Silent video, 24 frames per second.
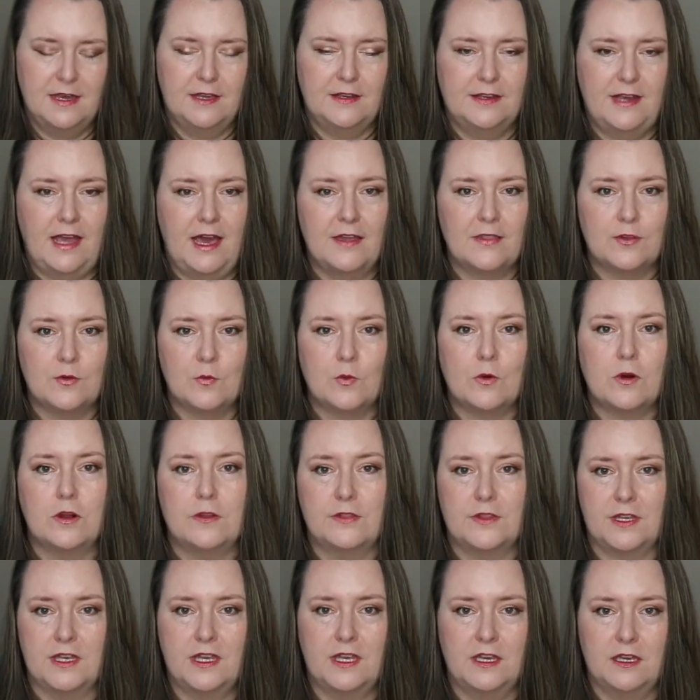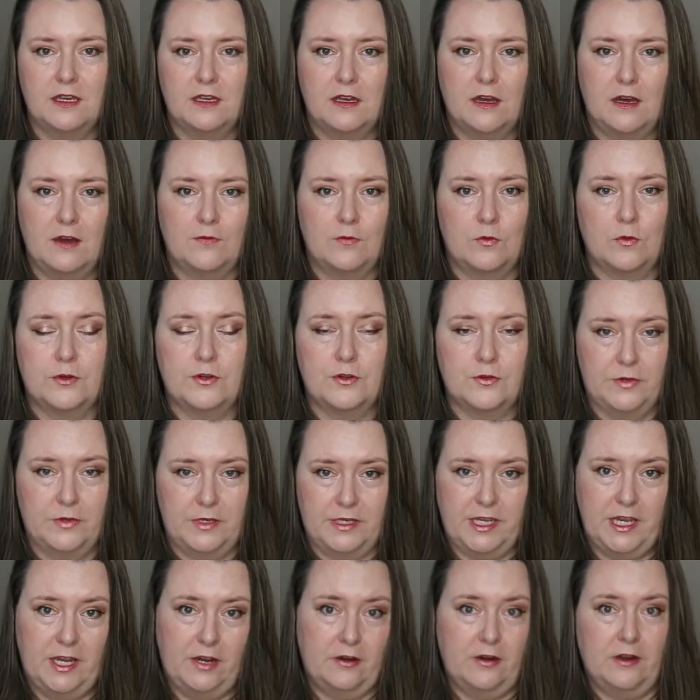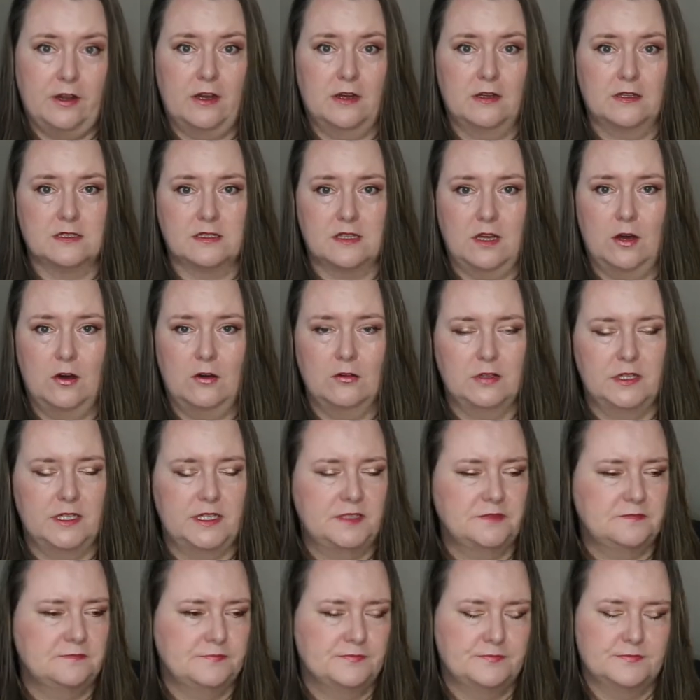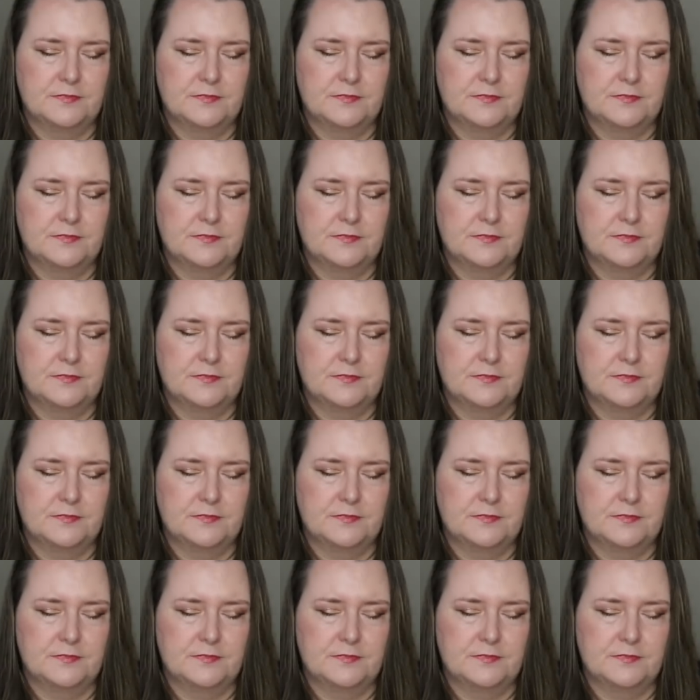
Now that we're on the kick of we're doing carry-ons only,